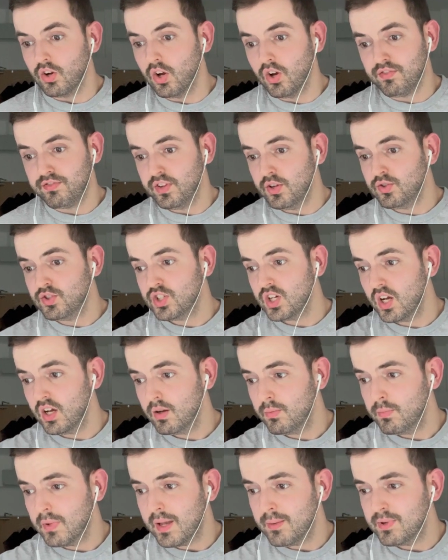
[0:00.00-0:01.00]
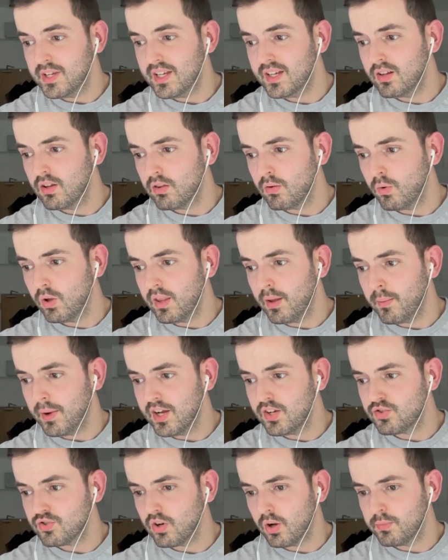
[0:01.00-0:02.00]
Future, maybe another one that
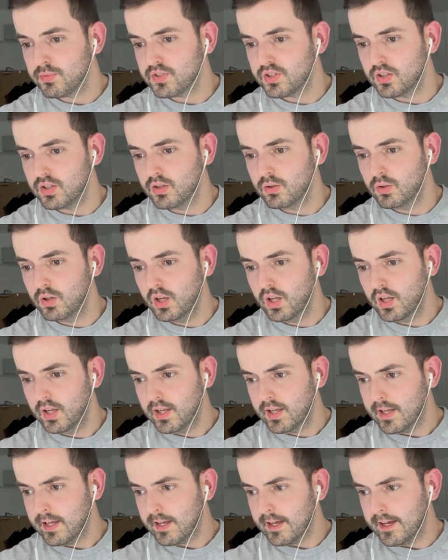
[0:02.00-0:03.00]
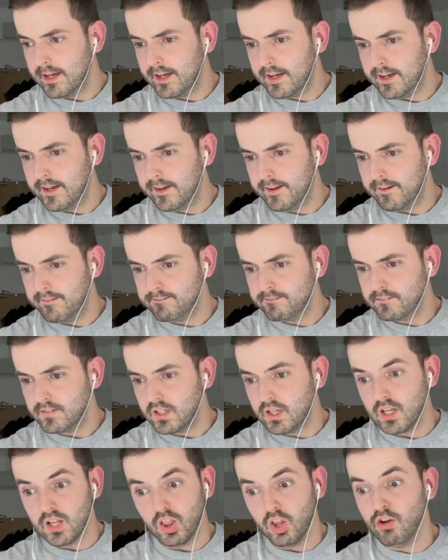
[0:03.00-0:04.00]
might drop too.
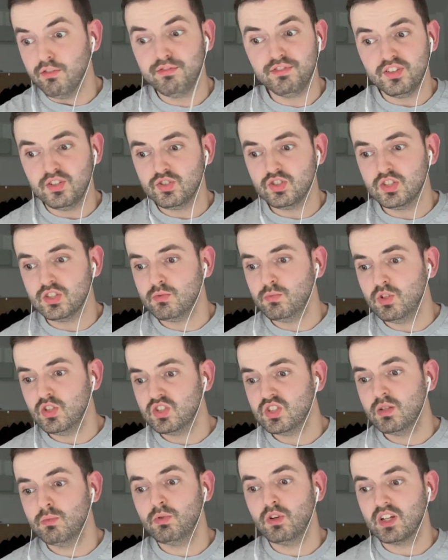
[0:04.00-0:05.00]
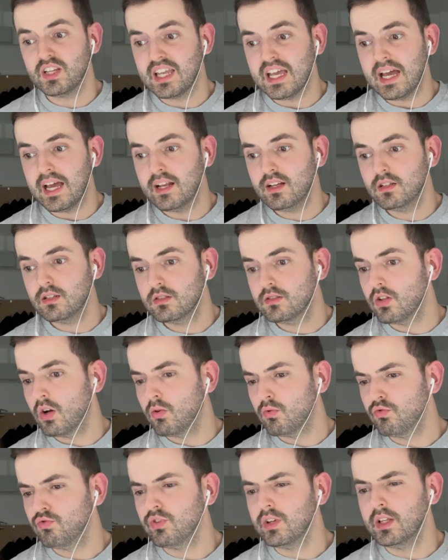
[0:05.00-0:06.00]
Love Future's music, but again,
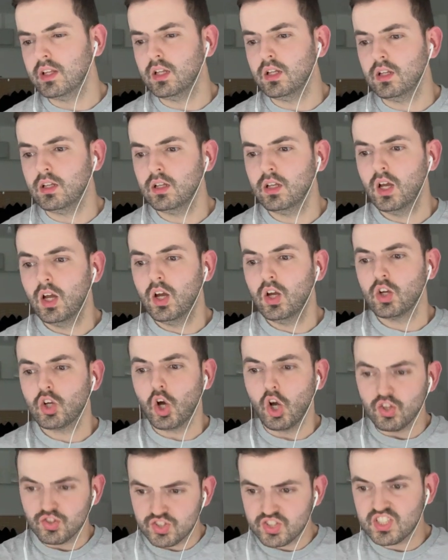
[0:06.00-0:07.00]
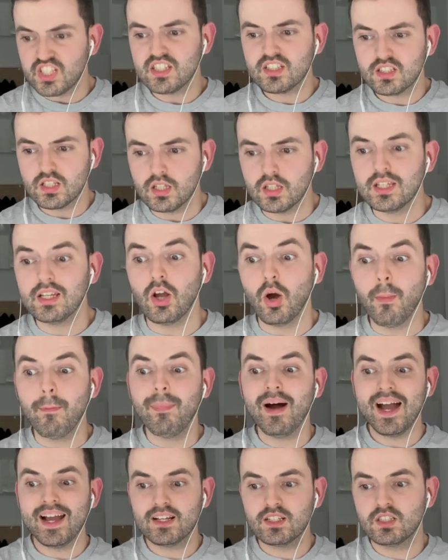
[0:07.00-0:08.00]
don't really consistently go
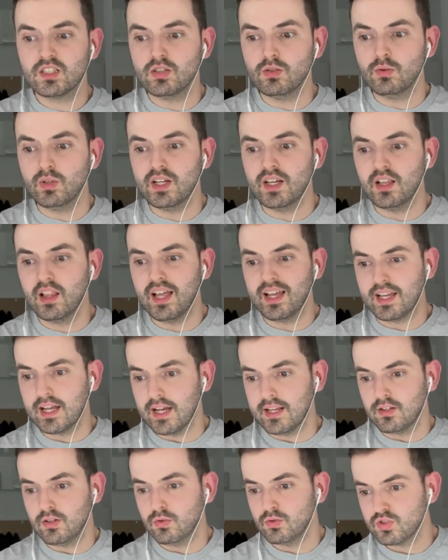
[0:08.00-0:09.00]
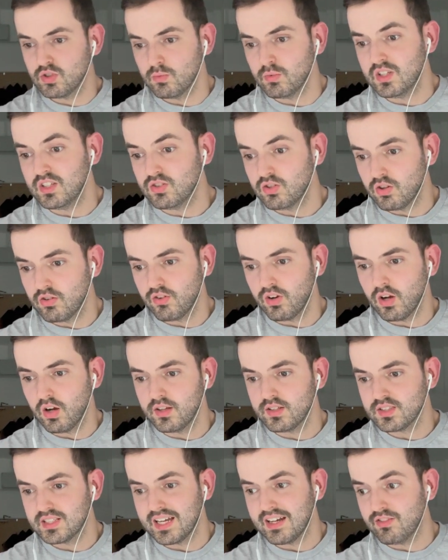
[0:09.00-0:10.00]
back to it like I do some of these other
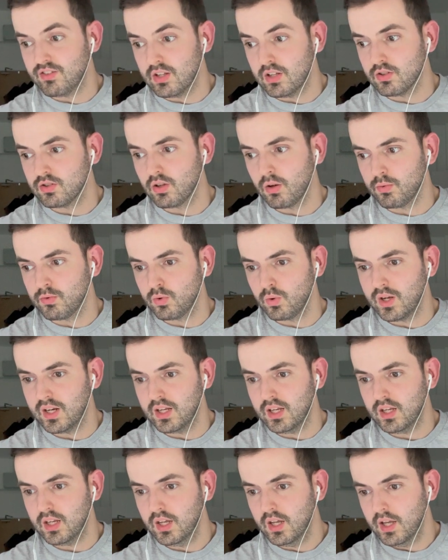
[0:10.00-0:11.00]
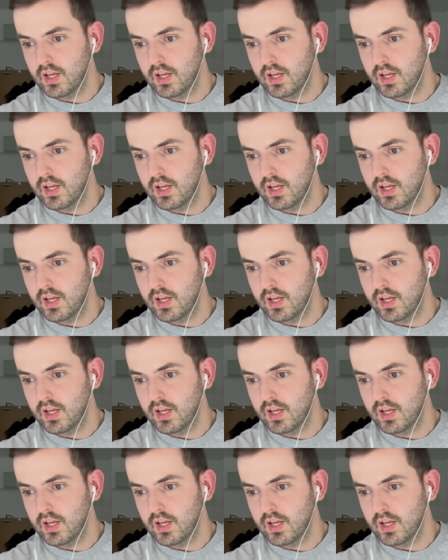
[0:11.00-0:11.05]
artists that are in the top 20.